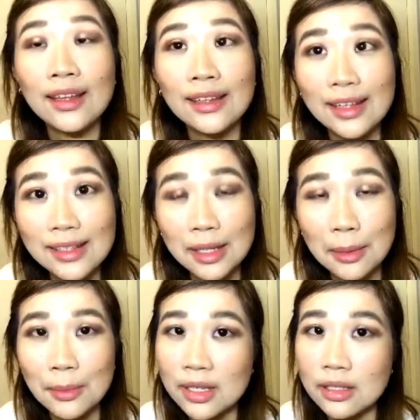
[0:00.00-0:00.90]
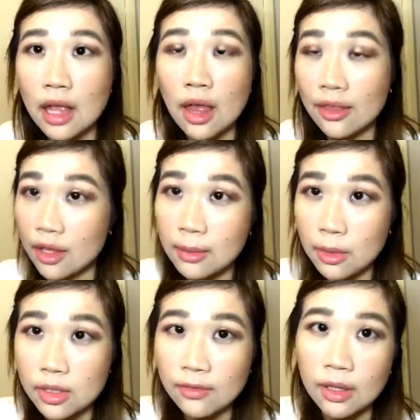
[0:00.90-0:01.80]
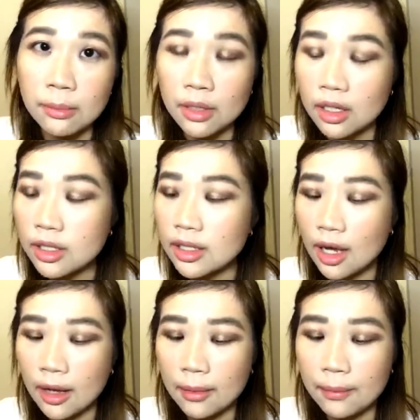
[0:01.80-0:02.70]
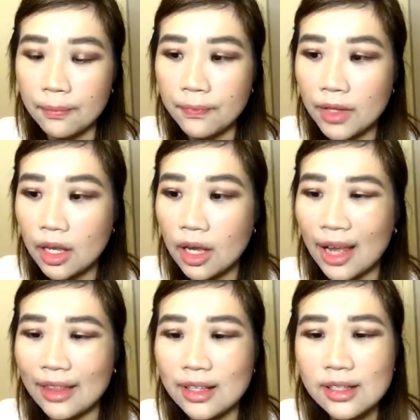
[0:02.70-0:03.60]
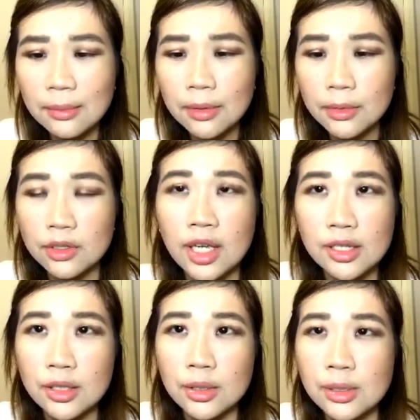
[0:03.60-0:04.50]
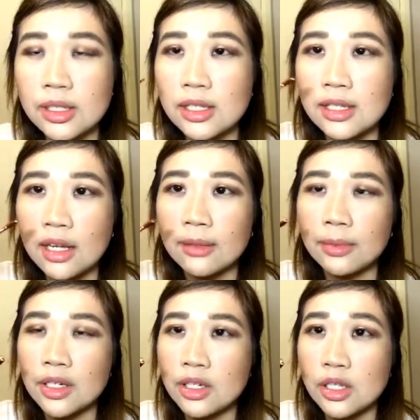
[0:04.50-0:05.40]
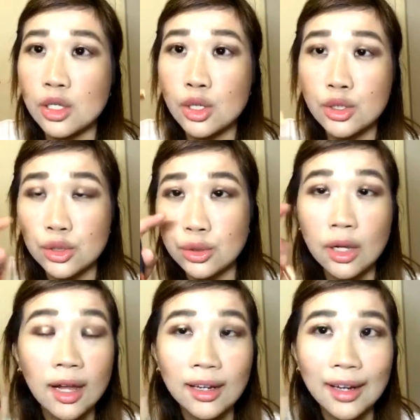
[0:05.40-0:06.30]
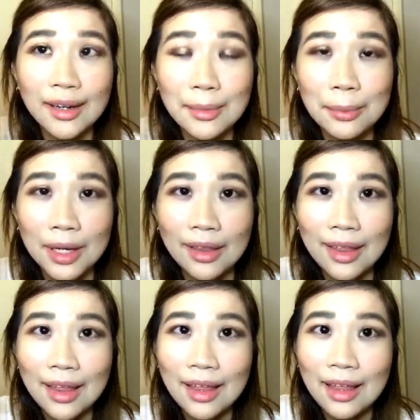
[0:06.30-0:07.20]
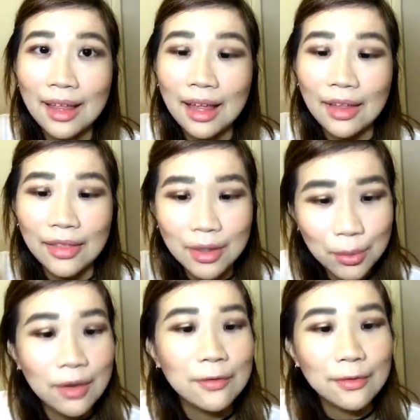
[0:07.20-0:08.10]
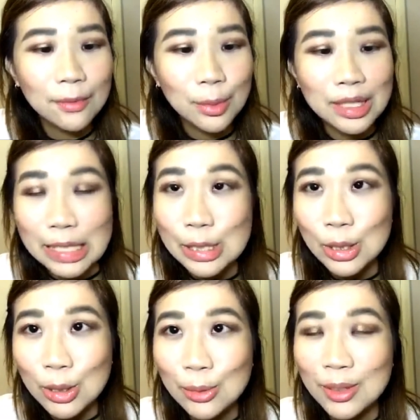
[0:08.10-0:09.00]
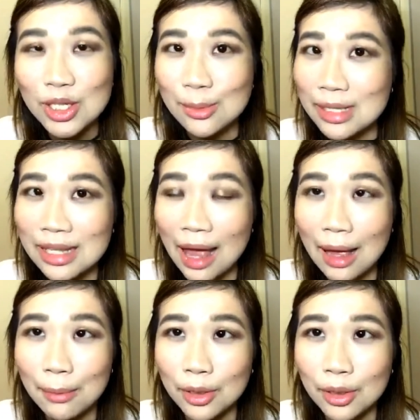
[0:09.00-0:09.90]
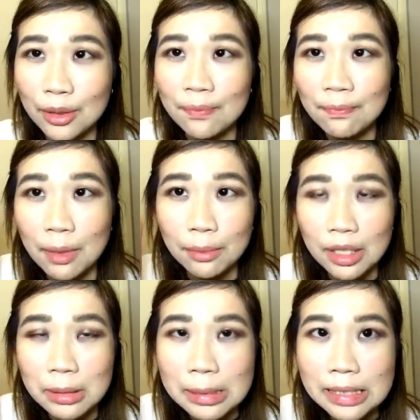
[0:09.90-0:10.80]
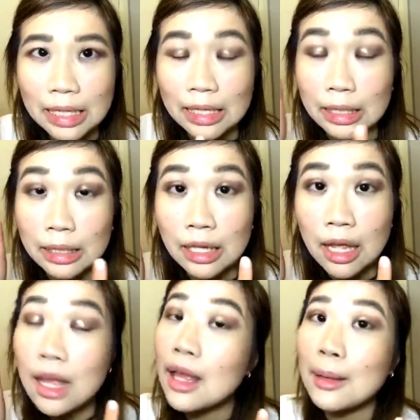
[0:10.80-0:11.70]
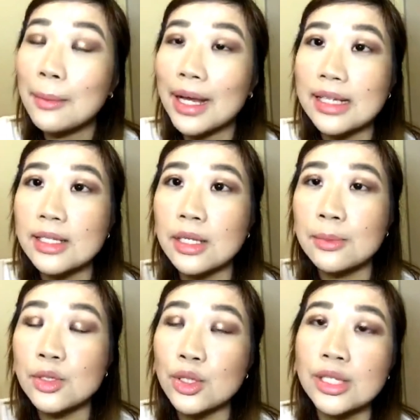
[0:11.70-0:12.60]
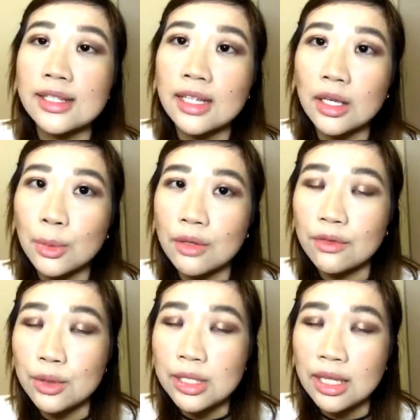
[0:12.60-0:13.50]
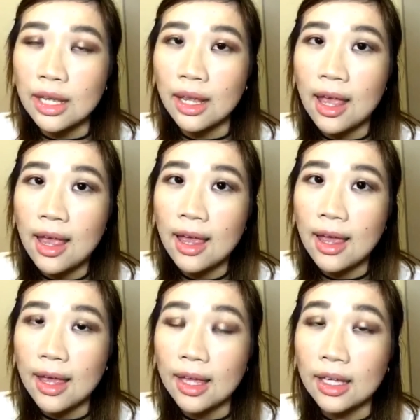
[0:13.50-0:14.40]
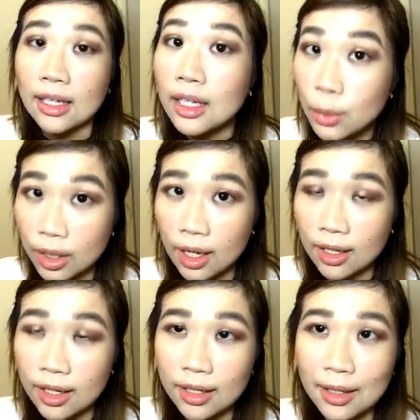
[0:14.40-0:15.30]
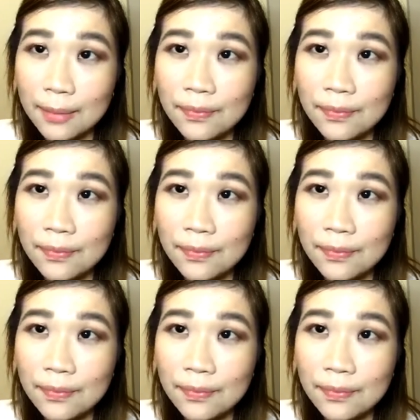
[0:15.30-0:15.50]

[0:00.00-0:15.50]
next up is the most fun part. I think some people try to use these kind of brushes to do eyeliner, but I think we did too much mishap, in the brows and then my eyes. So I'm just going to stick with using a liquid eyeliner,